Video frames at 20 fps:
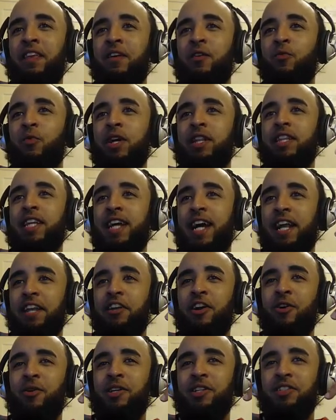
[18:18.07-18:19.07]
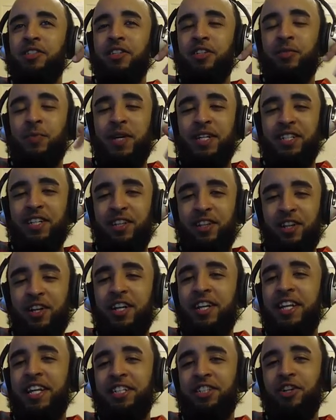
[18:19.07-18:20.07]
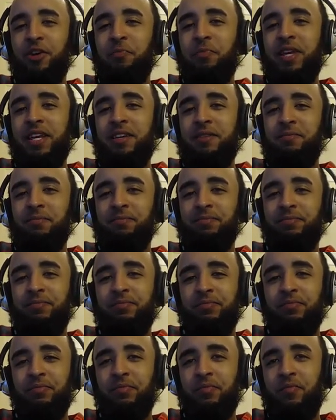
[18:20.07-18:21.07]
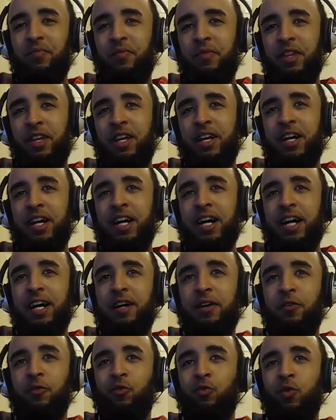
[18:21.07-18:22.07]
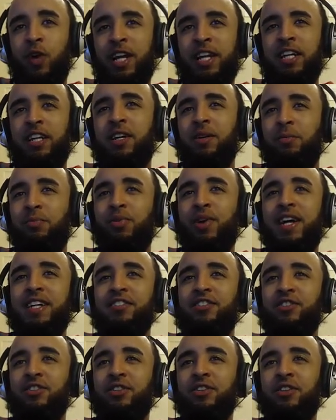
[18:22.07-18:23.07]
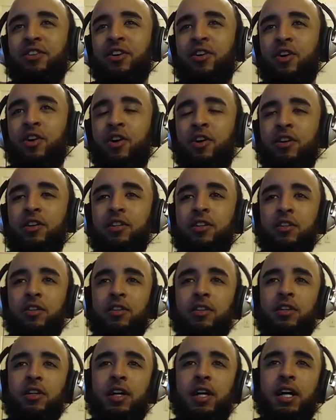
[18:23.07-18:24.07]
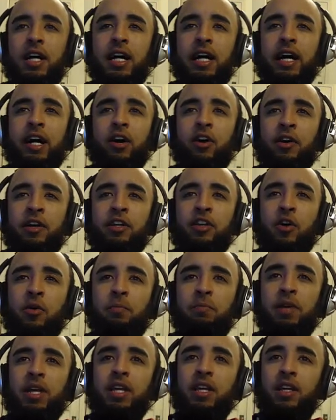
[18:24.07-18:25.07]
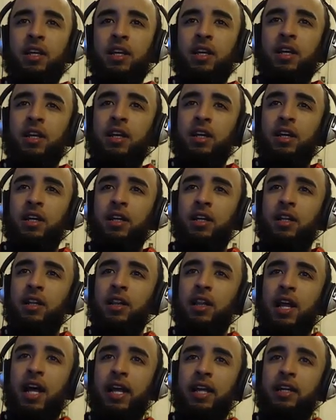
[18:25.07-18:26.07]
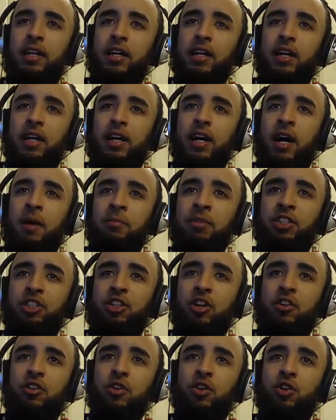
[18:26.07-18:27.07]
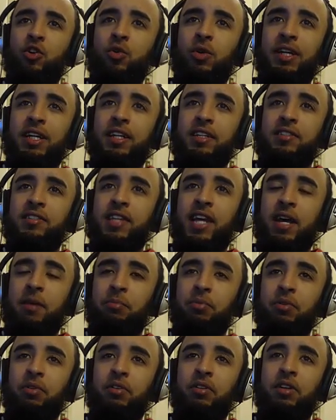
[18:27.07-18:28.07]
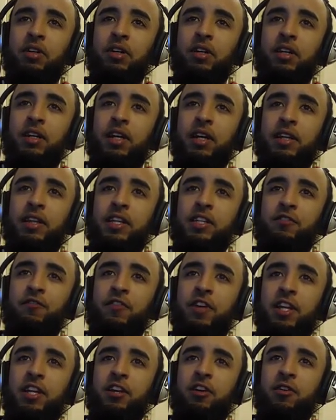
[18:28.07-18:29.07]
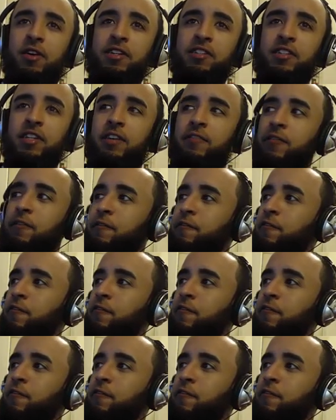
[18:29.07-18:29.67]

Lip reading: one thing I noticed, especially looking at your beat, run a compressor on your beat. Like, I'm gonna show you a quick example. And this video isn't even